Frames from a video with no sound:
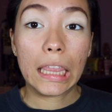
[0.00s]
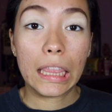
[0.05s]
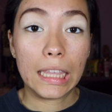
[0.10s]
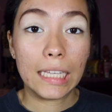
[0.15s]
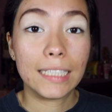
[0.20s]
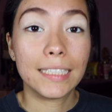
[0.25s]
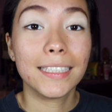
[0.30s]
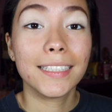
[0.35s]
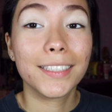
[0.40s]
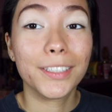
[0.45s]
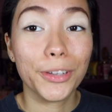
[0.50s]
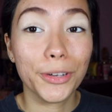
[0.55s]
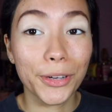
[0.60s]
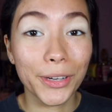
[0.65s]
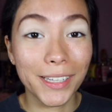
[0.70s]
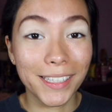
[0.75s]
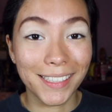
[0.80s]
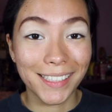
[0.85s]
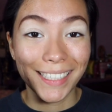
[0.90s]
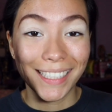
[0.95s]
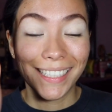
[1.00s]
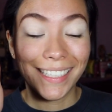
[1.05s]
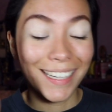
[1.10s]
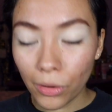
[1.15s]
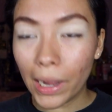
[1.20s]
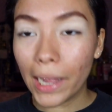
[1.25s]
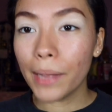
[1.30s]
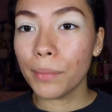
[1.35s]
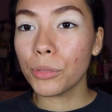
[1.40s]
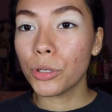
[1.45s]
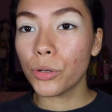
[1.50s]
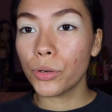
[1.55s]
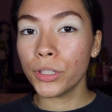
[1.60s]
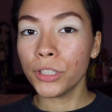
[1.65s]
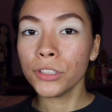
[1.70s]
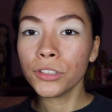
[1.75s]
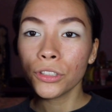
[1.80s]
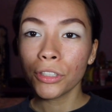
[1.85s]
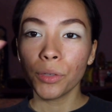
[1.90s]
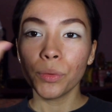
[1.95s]
this is creasing. I'm
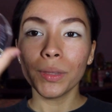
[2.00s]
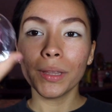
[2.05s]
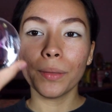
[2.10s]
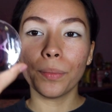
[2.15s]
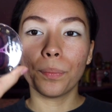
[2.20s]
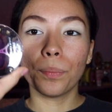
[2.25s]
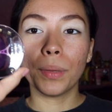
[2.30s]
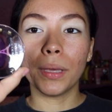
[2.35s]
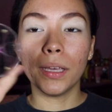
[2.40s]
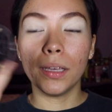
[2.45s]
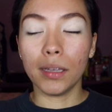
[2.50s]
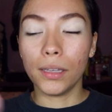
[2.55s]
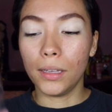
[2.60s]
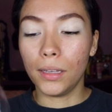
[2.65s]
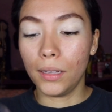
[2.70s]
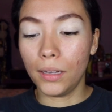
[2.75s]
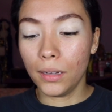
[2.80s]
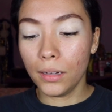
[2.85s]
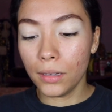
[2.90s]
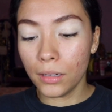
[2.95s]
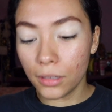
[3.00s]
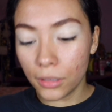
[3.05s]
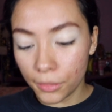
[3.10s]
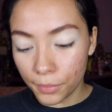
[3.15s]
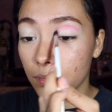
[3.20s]
going to start with a pink.